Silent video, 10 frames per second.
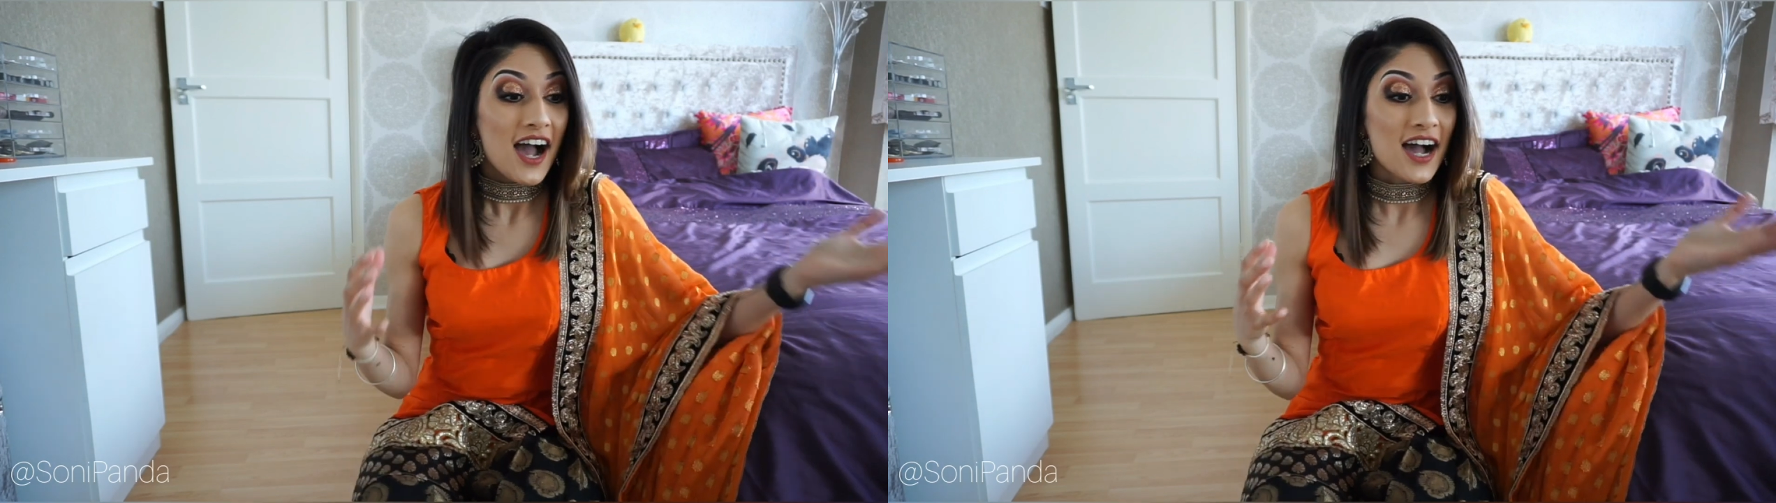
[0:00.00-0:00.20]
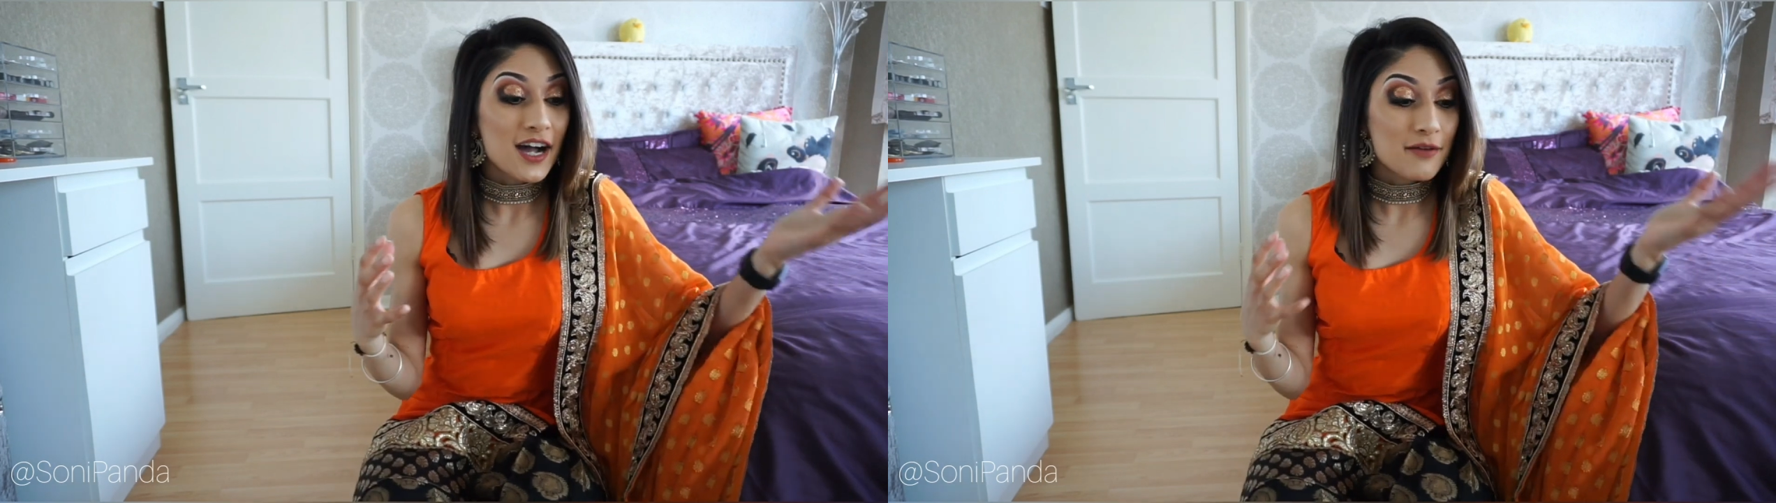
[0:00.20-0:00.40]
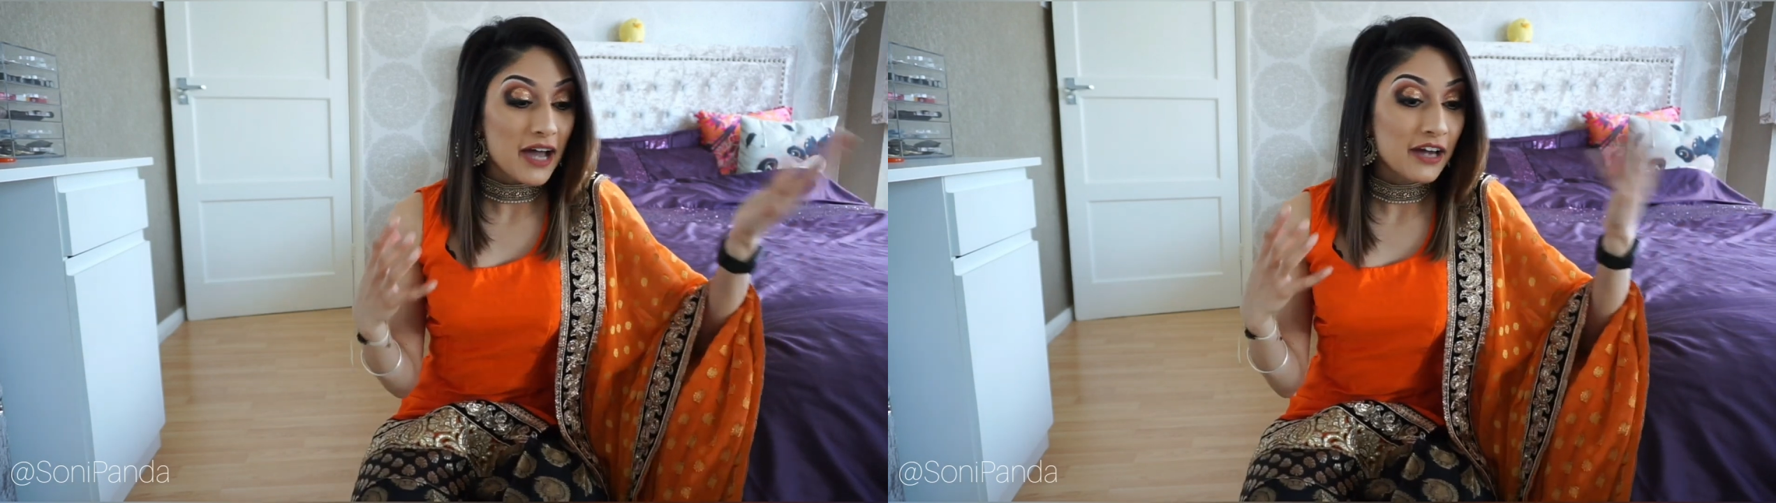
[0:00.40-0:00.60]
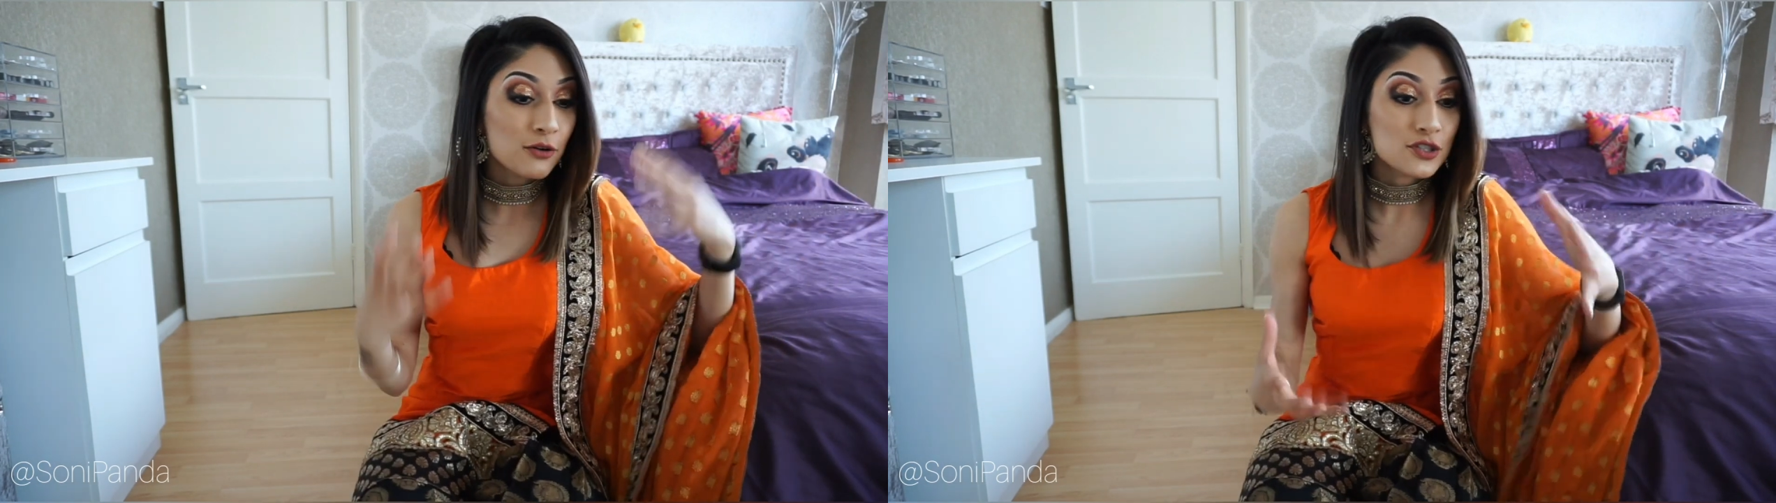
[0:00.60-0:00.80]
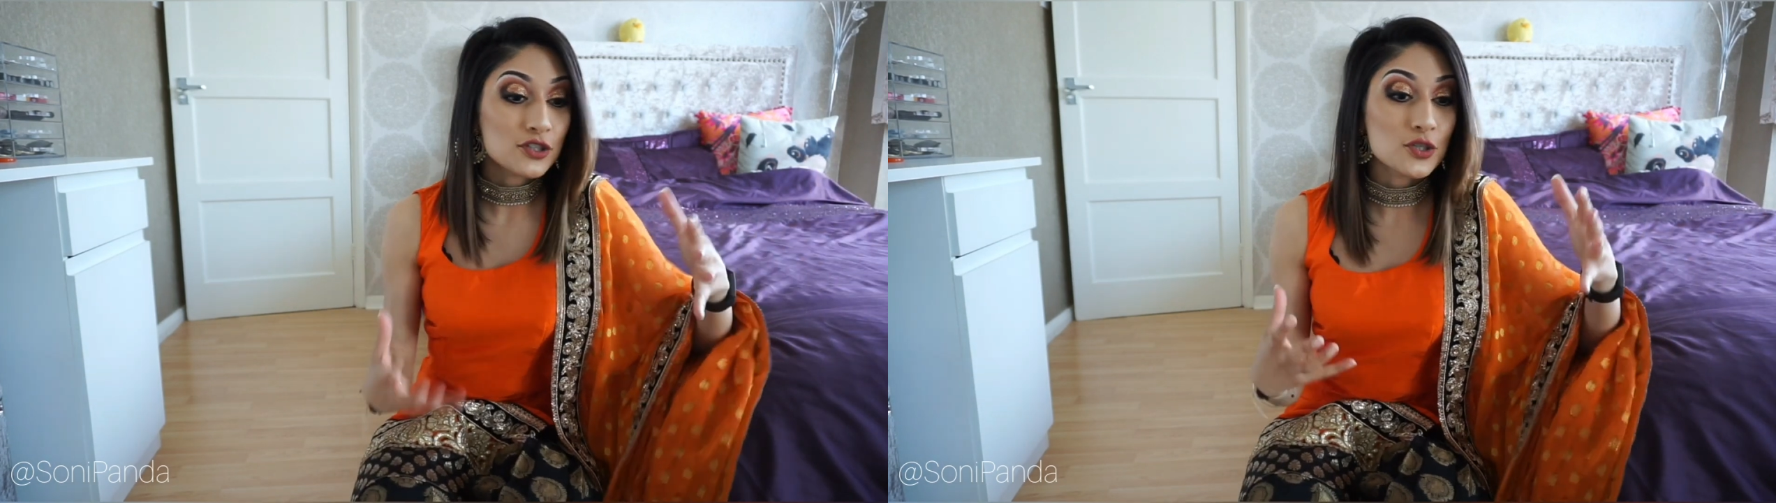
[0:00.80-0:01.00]
And I
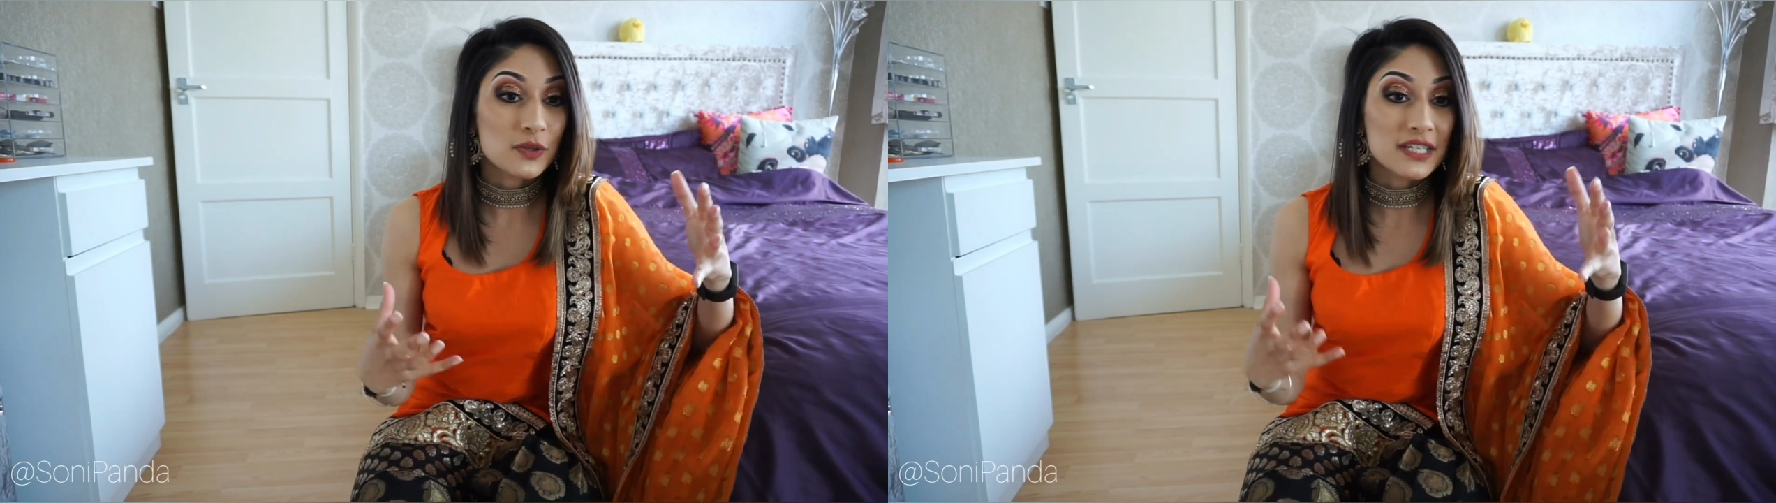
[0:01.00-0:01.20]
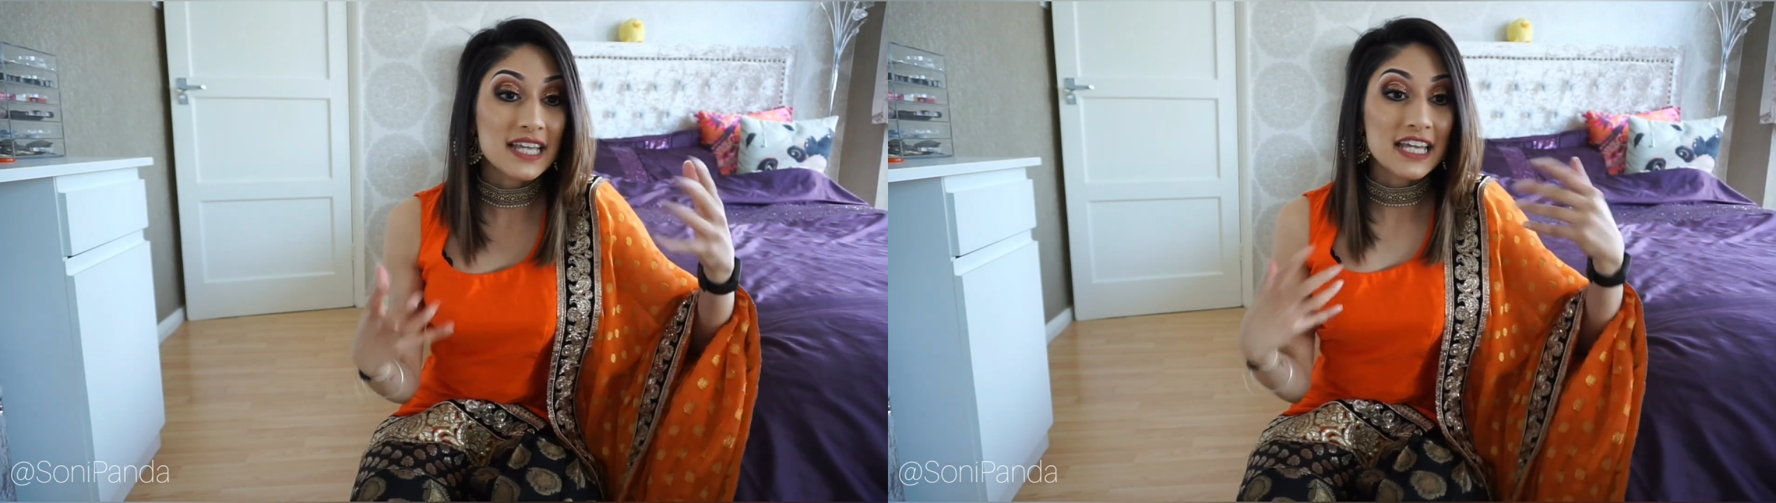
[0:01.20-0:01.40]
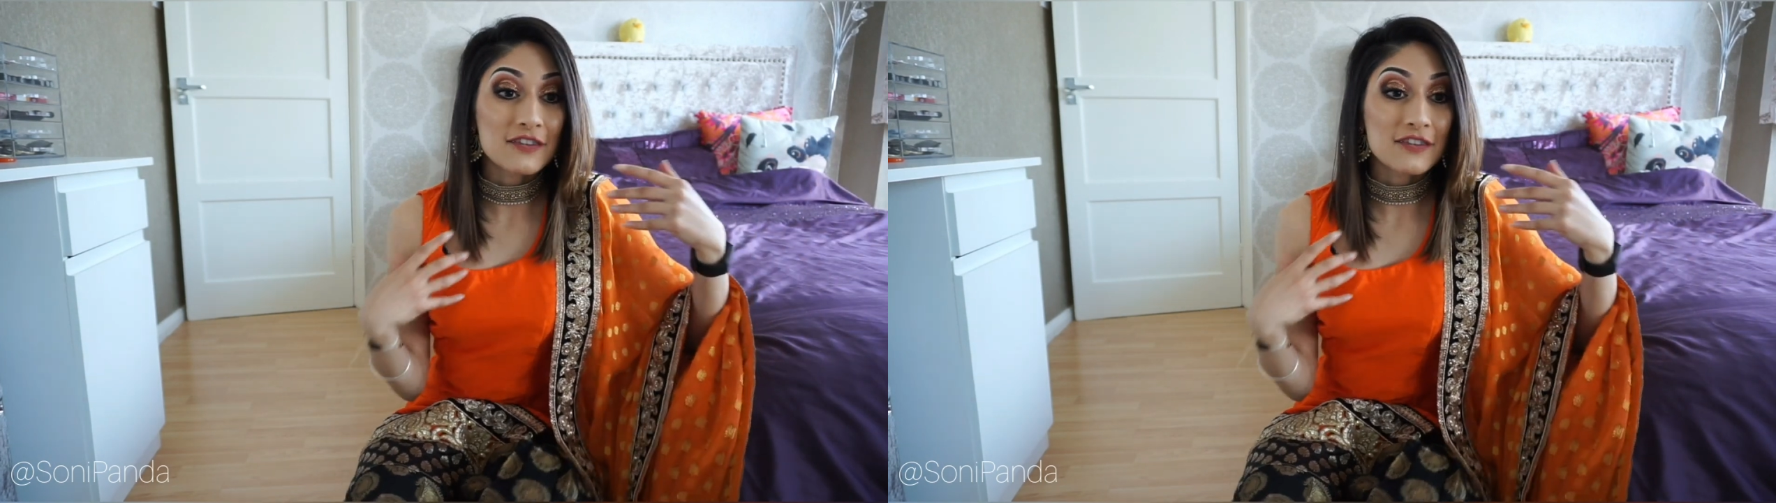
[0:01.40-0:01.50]
also just want to say,